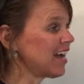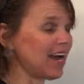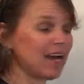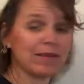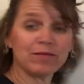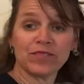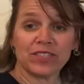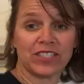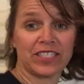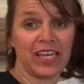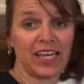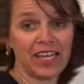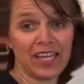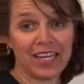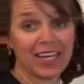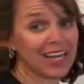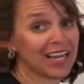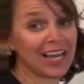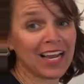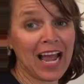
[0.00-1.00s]
I'm
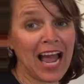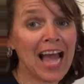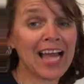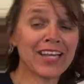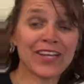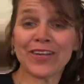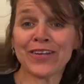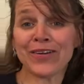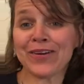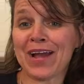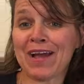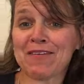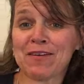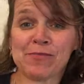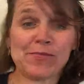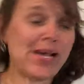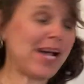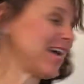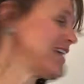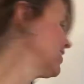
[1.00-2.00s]
saying, I know you're having a
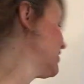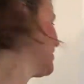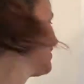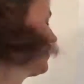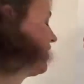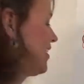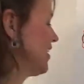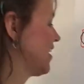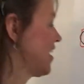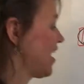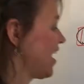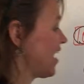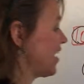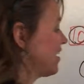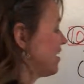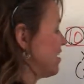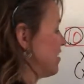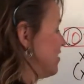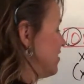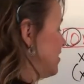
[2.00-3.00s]
blast. I
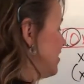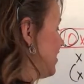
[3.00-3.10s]
know.